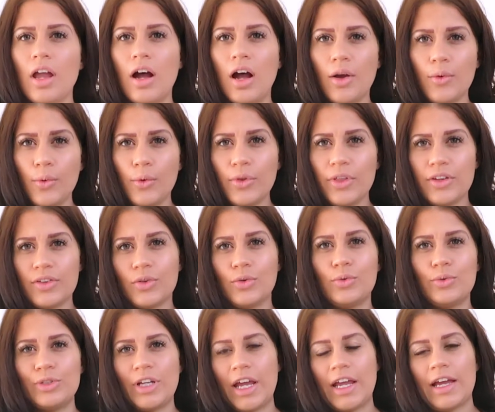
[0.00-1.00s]
I wore this
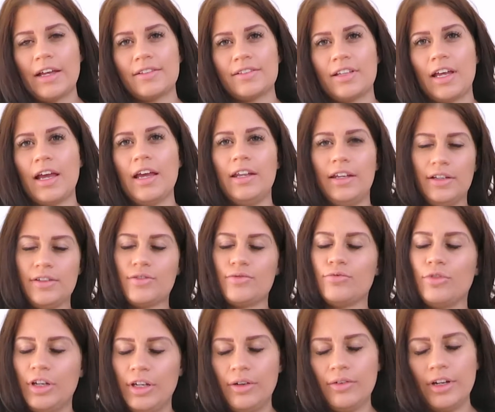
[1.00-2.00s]
all day yesterday and it's
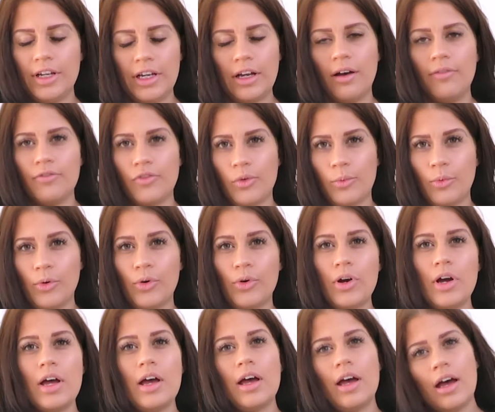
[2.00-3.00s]
really comfortable.
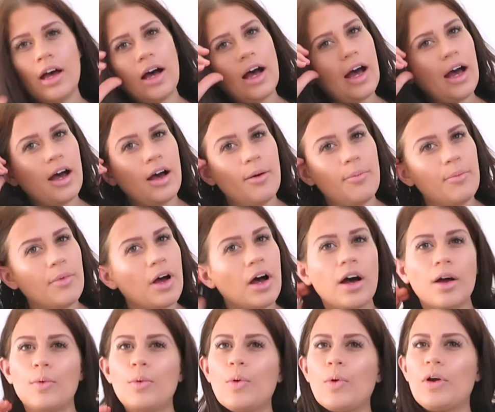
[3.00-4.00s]

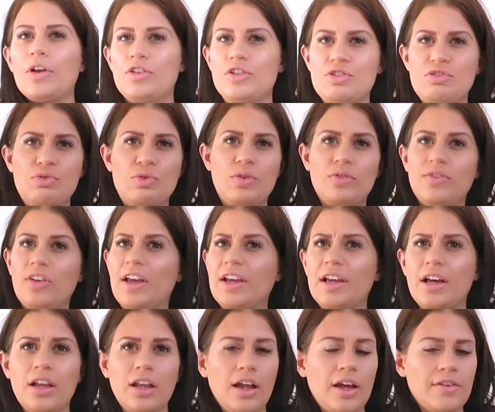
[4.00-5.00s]
I wore it just sort of
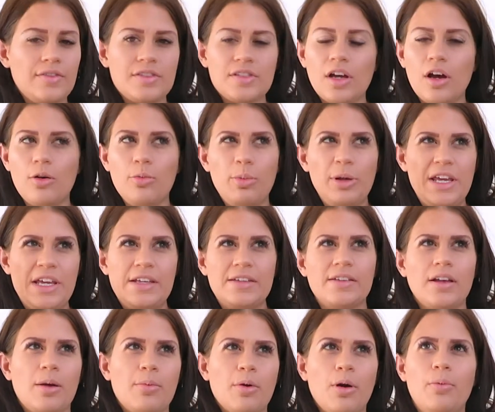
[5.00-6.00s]
like a lifestyle piece.
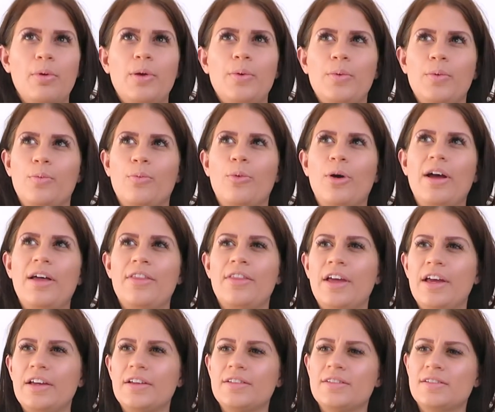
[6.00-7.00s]
I probably wouldn't wear
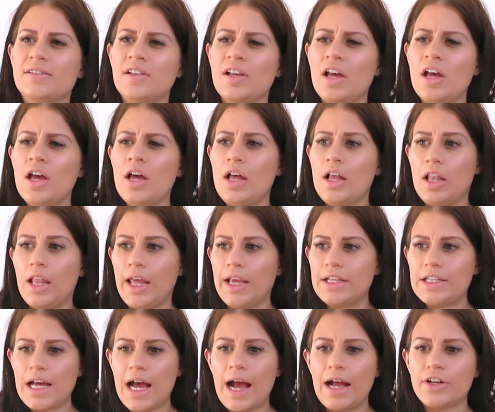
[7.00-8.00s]
this
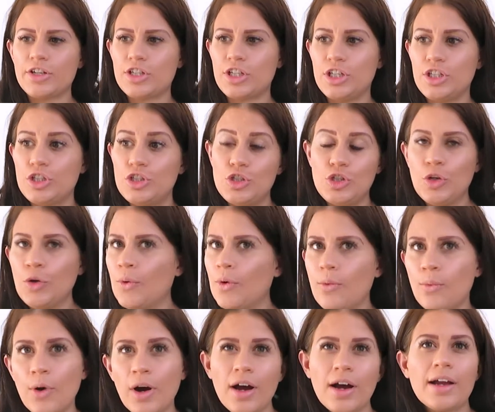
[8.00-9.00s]
like to actually do a
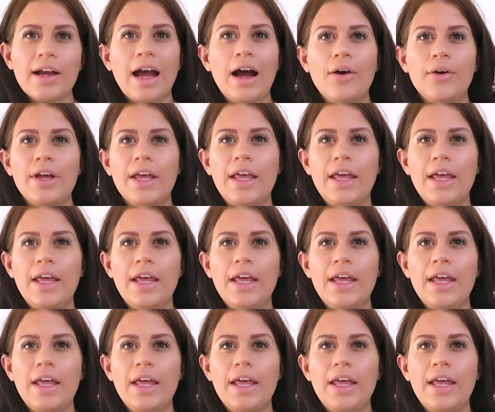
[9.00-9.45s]
workout